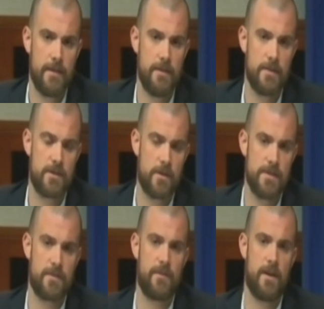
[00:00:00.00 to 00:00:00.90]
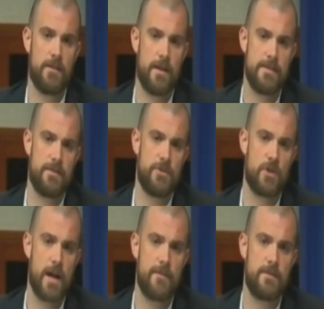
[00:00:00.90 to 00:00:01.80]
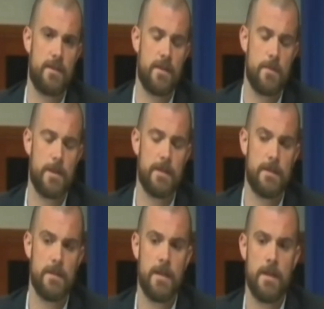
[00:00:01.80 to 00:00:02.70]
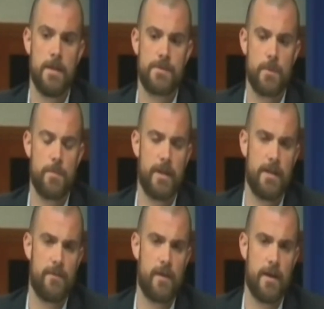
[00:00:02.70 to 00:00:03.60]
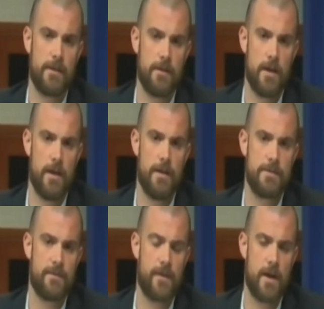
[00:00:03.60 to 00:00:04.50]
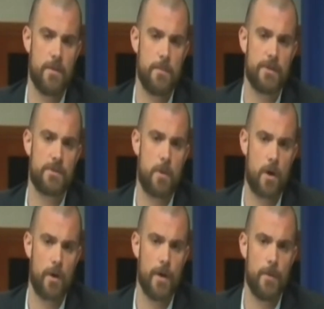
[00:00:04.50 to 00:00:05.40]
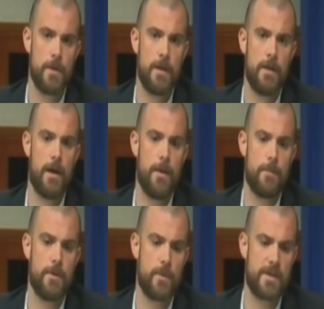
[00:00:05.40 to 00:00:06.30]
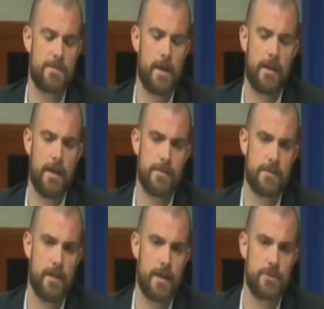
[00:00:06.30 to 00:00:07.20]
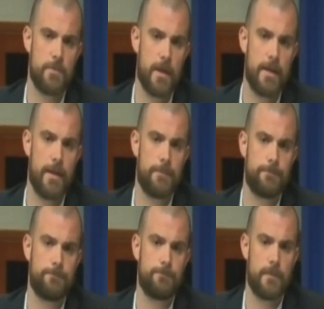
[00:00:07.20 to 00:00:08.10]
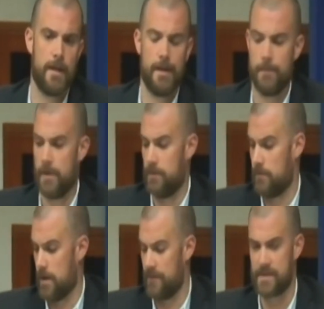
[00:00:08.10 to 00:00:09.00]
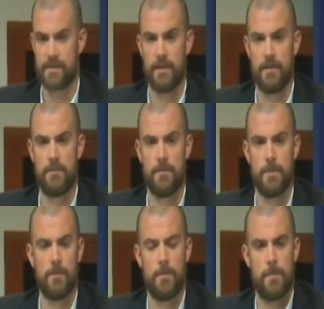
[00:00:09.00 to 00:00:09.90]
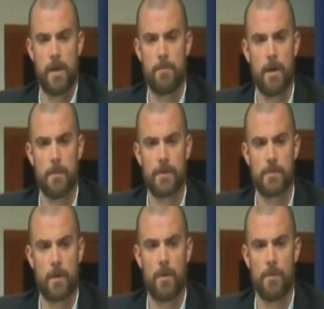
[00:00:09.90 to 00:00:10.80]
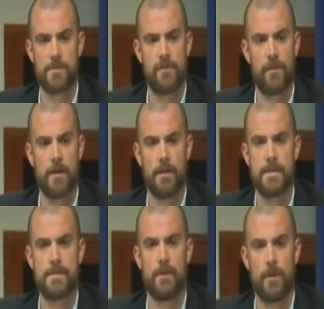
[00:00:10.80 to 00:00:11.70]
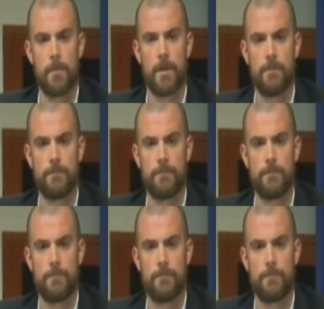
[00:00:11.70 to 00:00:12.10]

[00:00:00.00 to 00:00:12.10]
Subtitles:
and the attorneys are finalizing the drafting of the bill. So we plan to file the bill tomorrow, and we expect council action Monday. And obviously, the bill will be made public tomorrow once we finalize an agreement.